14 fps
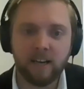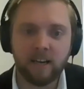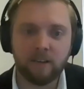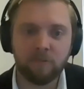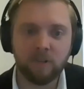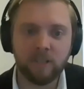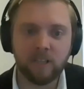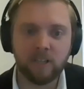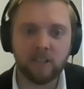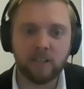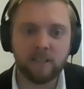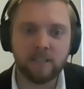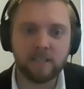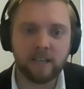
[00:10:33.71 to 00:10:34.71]
a really
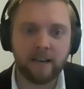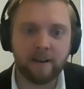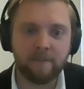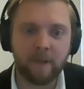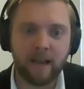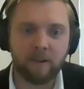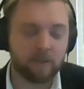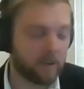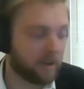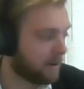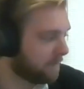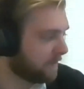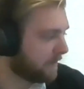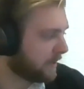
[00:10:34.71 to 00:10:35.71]
good
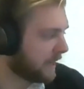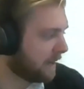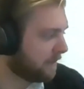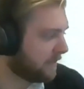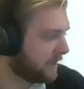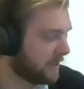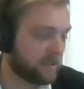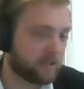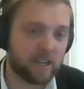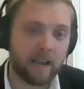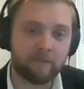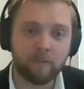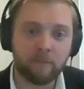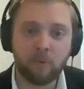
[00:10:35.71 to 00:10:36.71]
outcome in this
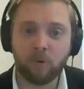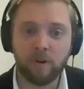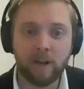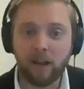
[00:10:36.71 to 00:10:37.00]
staff report.